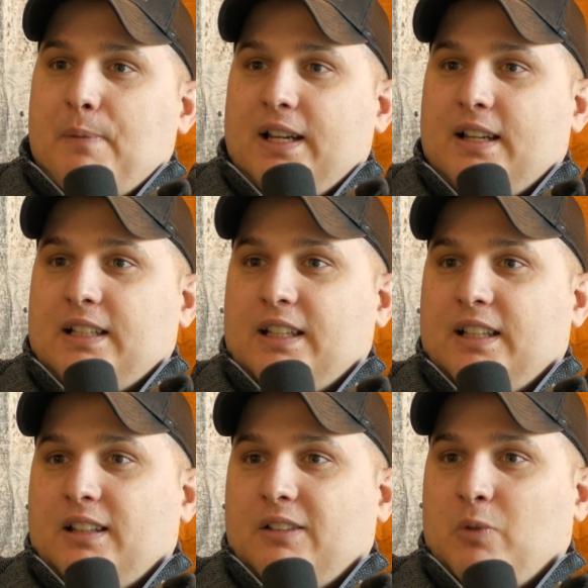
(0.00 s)
I mean,
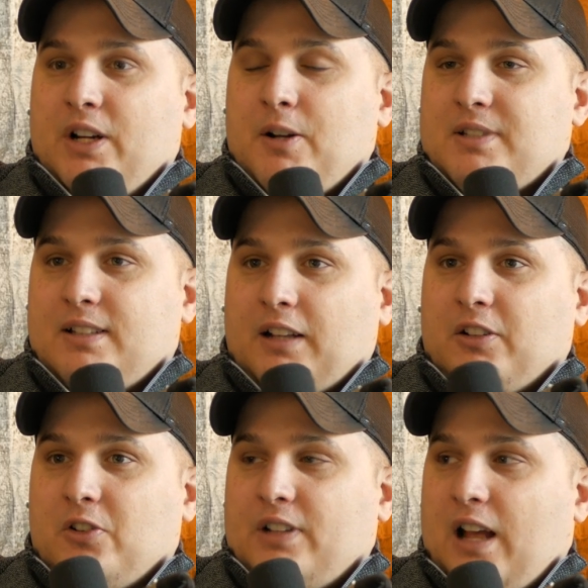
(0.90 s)
when it comes to
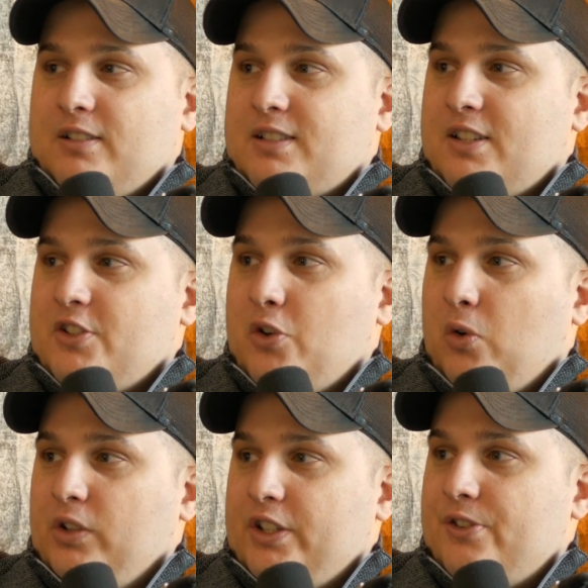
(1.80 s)
technical analysis, you
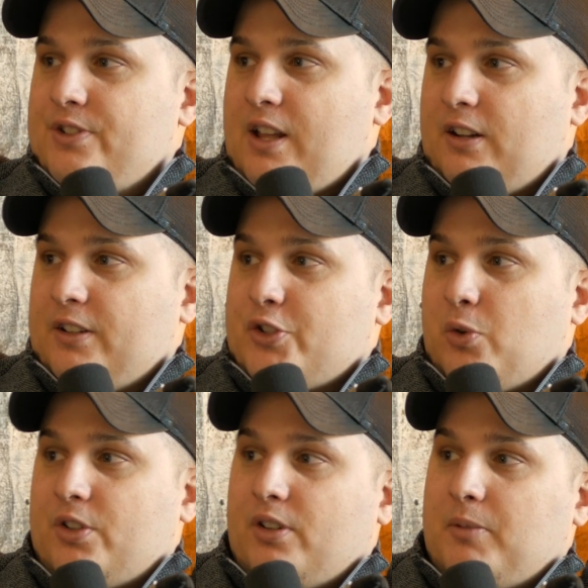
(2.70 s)
only use that on a
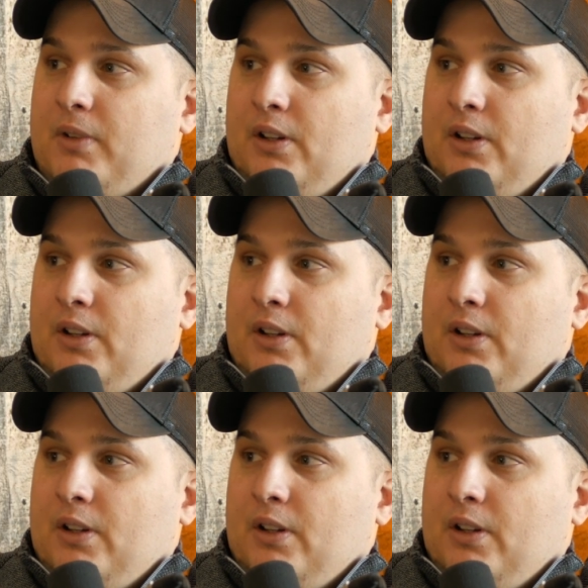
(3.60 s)
short term.